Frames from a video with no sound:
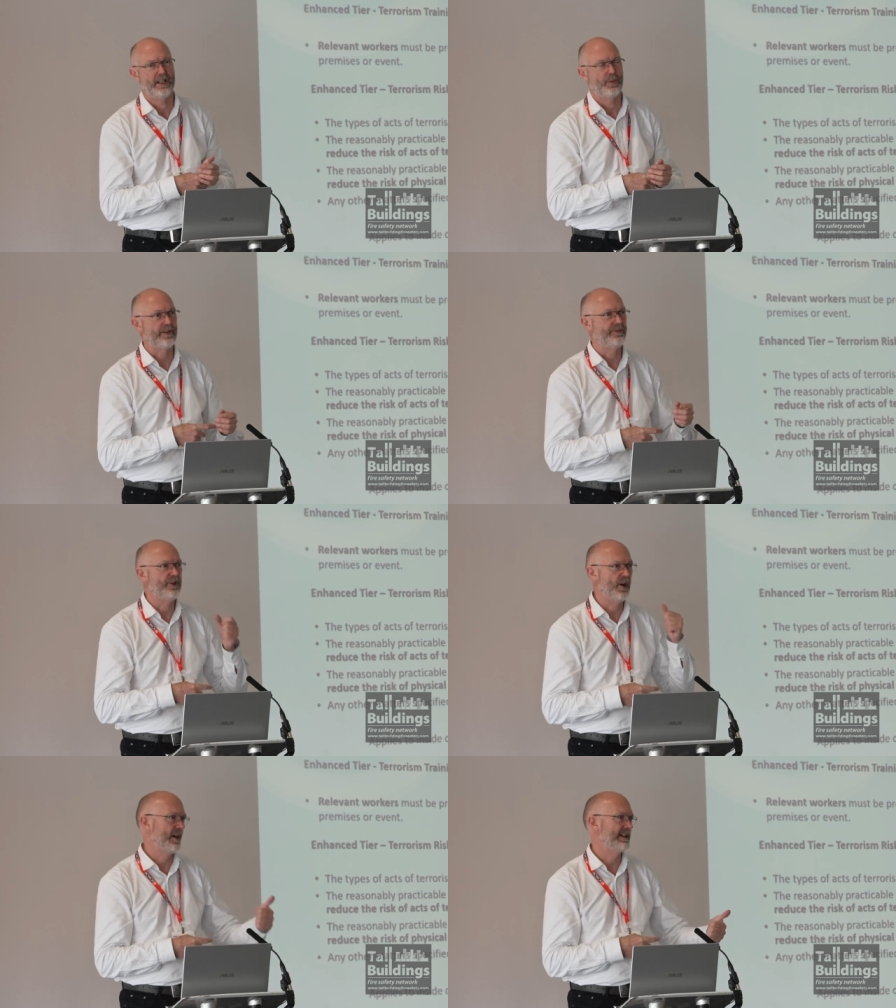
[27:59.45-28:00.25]
We have
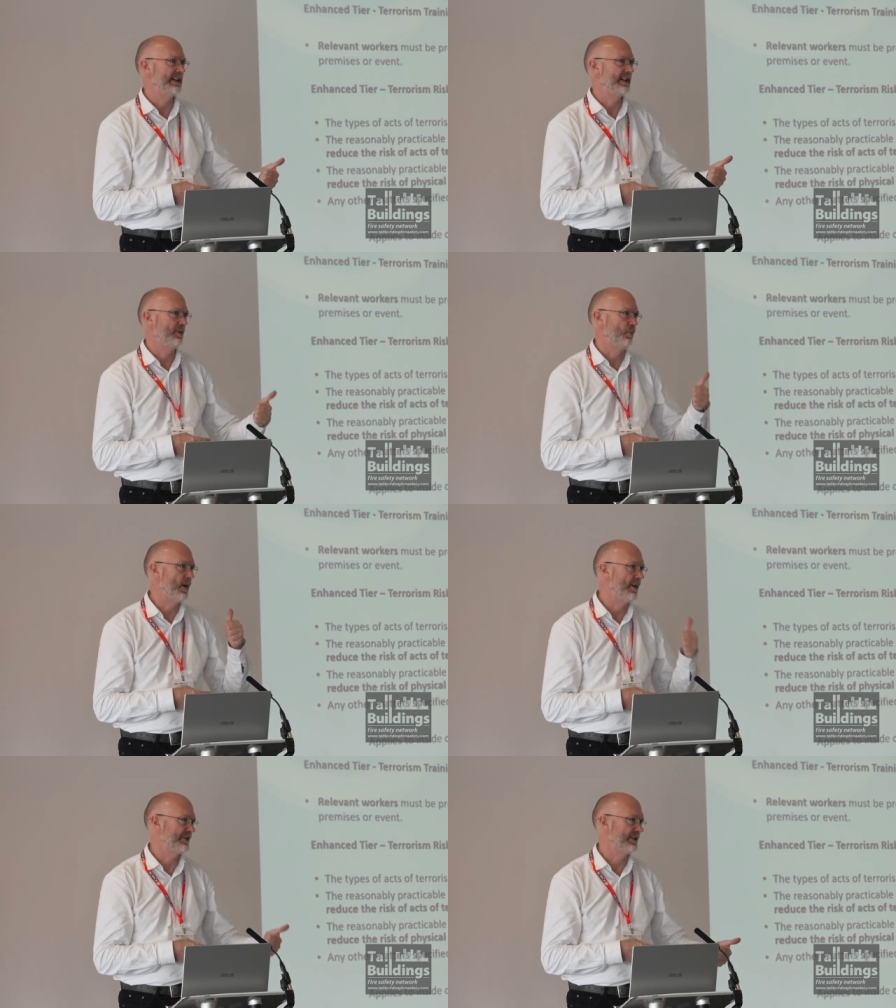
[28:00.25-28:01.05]
no idea
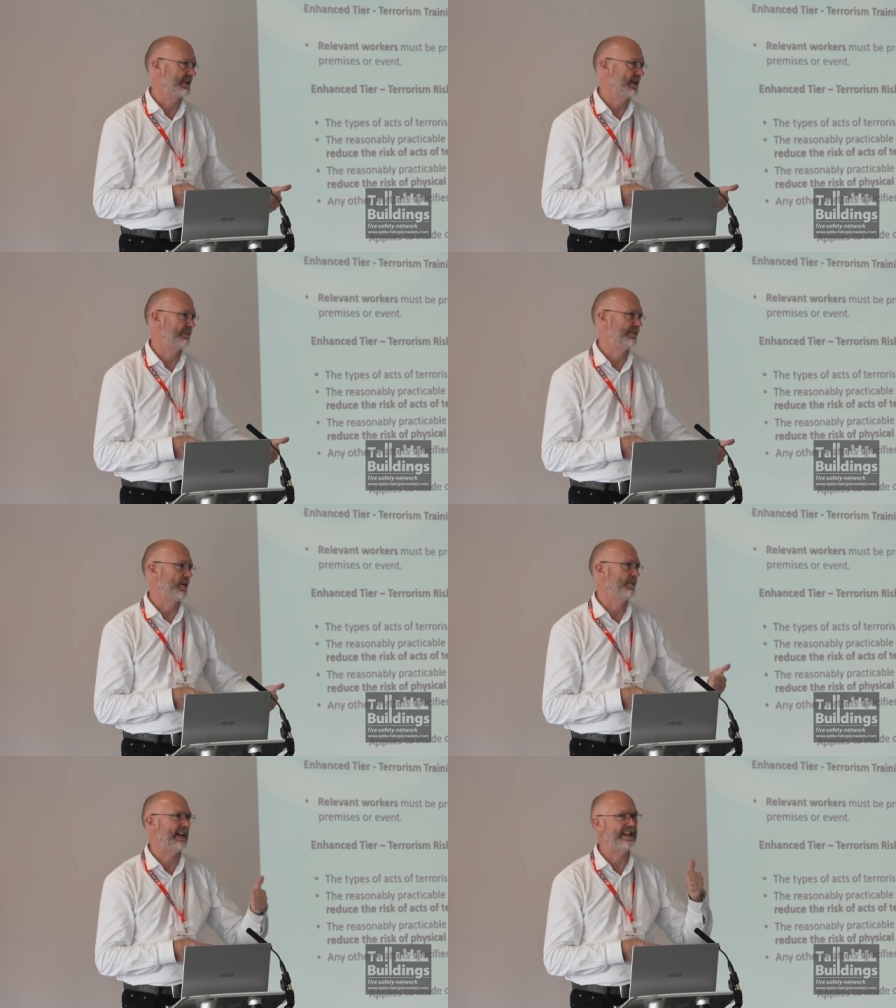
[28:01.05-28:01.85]
where it's going to come
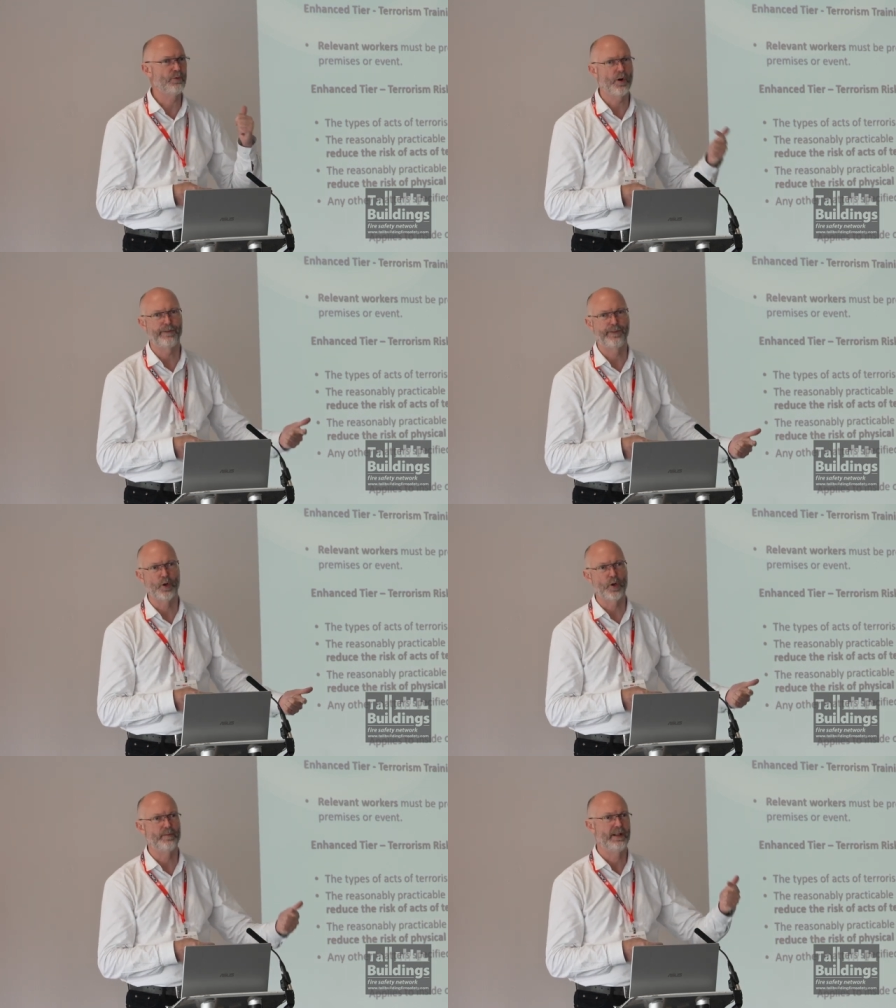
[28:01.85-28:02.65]
from, in what
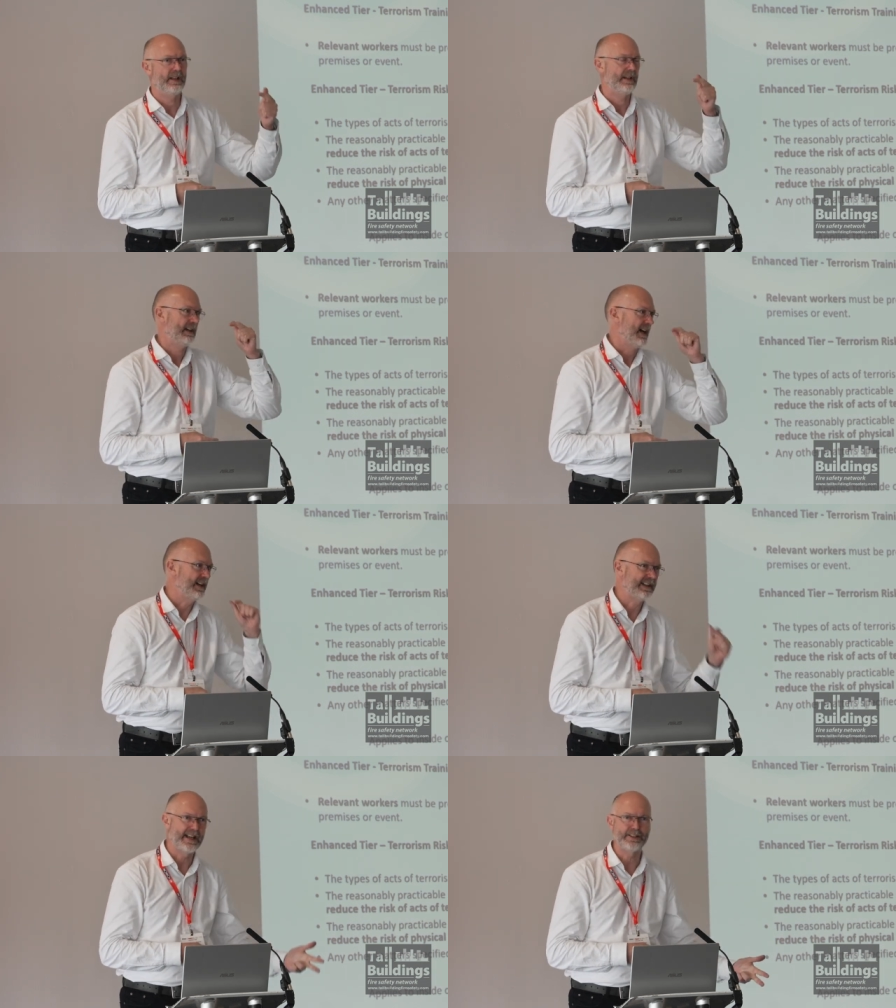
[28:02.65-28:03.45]
form,
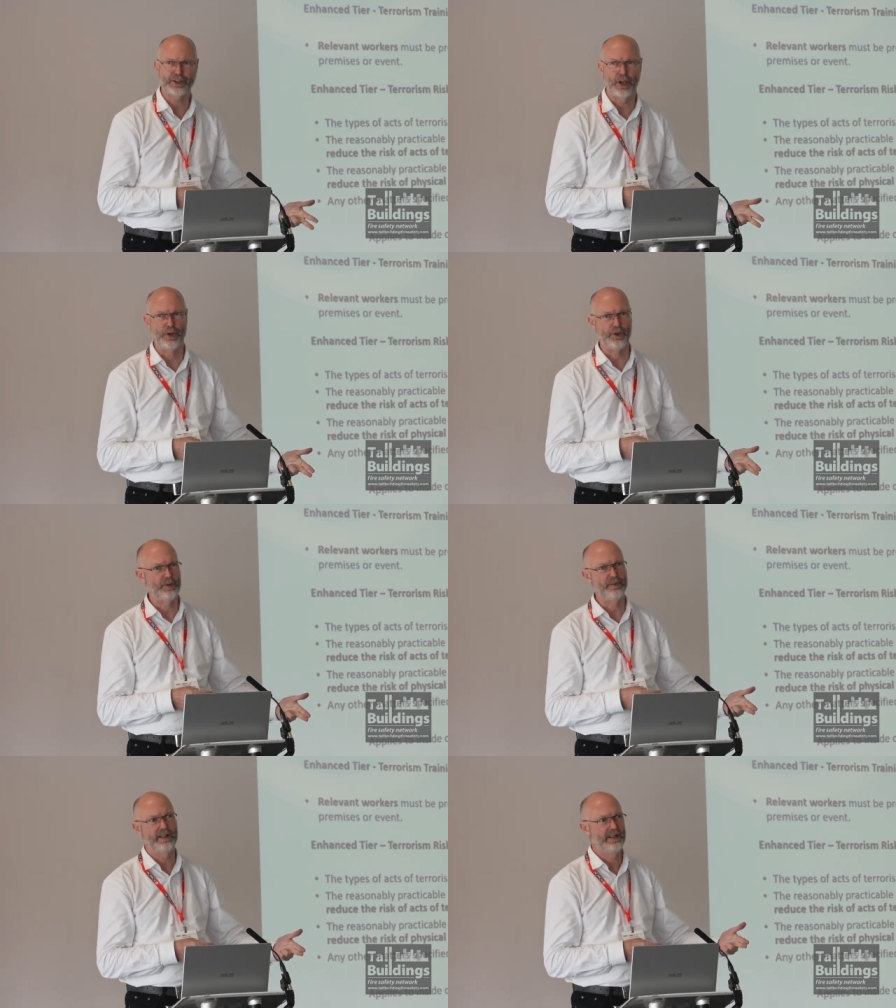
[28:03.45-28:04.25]
against
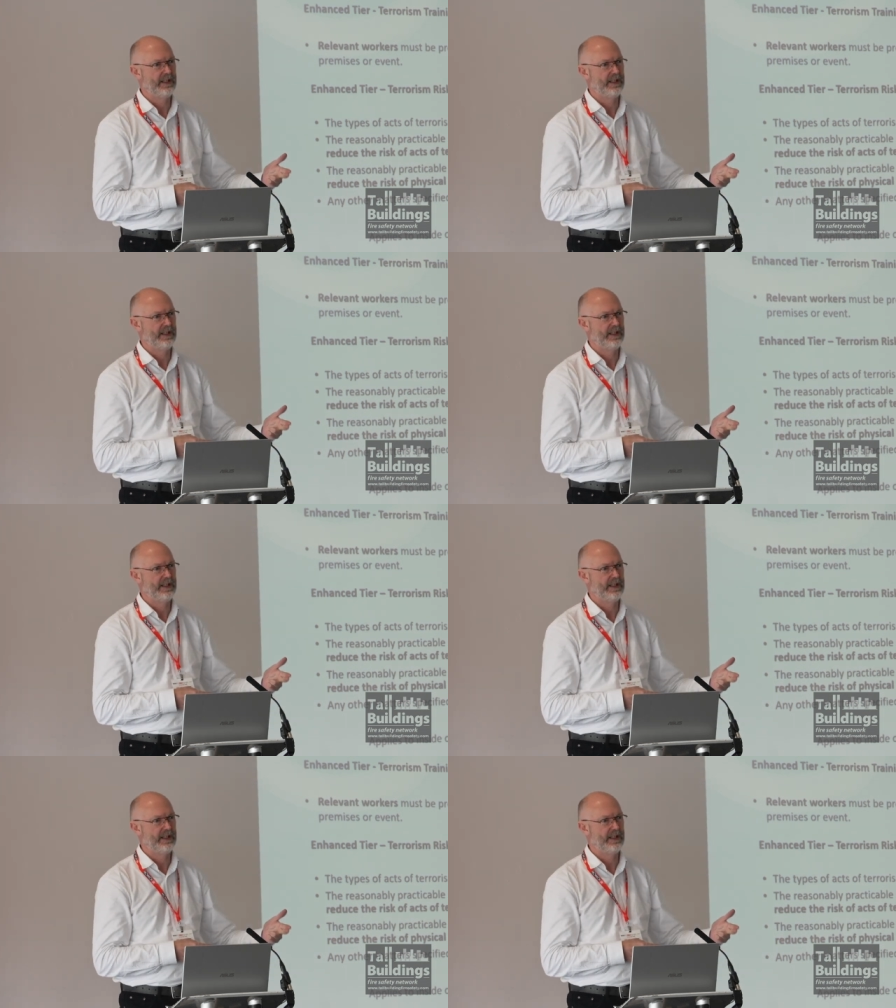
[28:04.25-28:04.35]
whom,